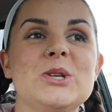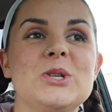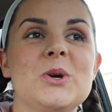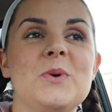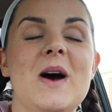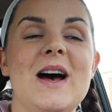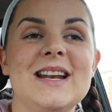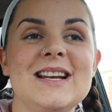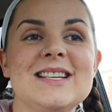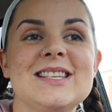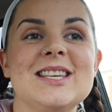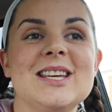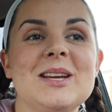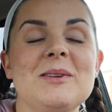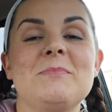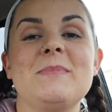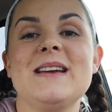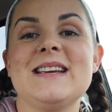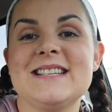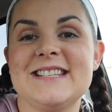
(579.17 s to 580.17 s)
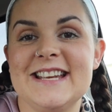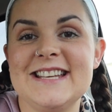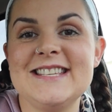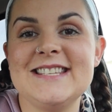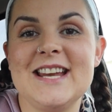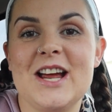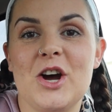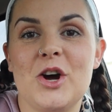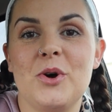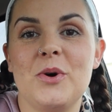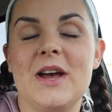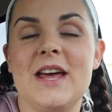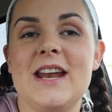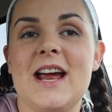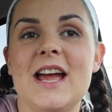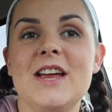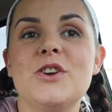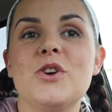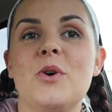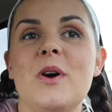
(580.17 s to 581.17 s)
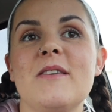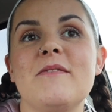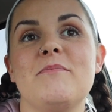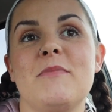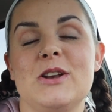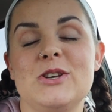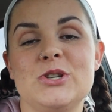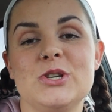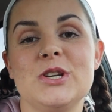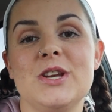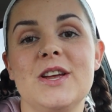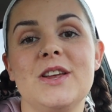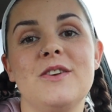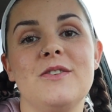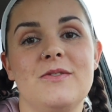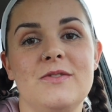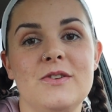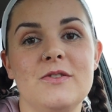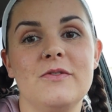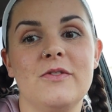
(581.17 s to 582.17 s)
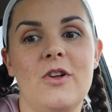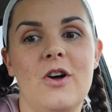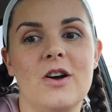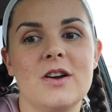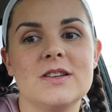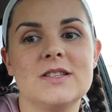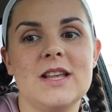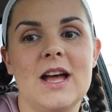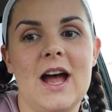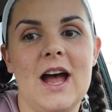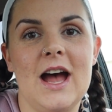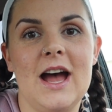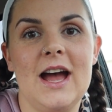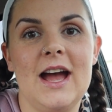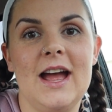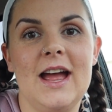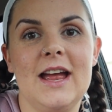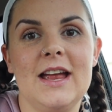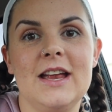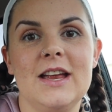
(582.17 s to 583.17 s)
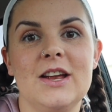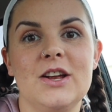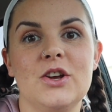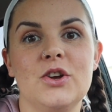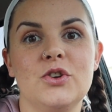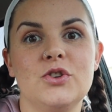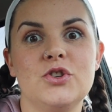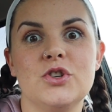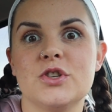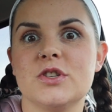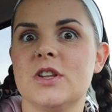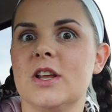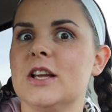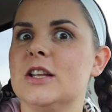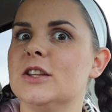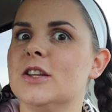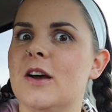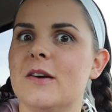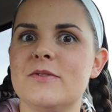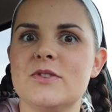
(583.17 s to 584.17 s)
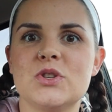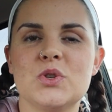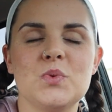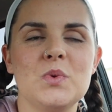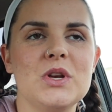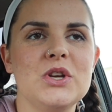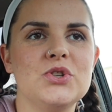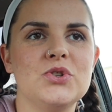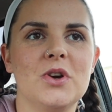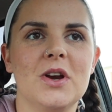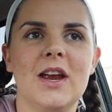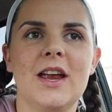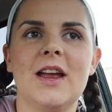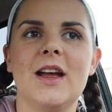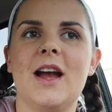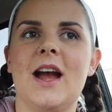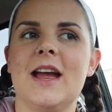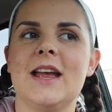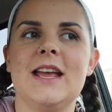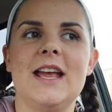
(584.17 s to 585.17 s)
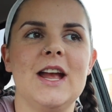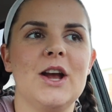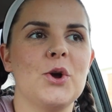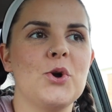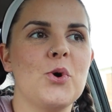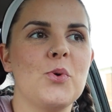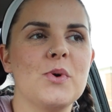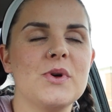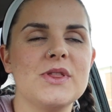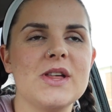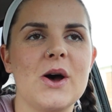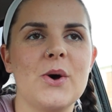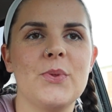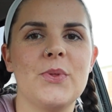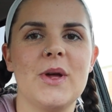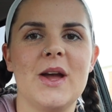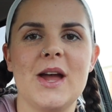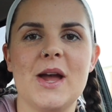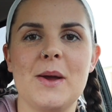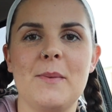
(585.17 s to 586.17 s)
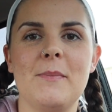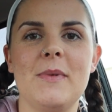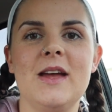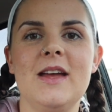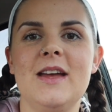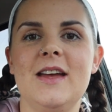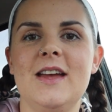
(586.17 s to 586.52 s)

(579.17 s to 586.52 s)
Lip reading: So honestly, it makes sense now. And I know I've mentioned it in a few vlogs that I just like love a sweet drink. I can't go without them,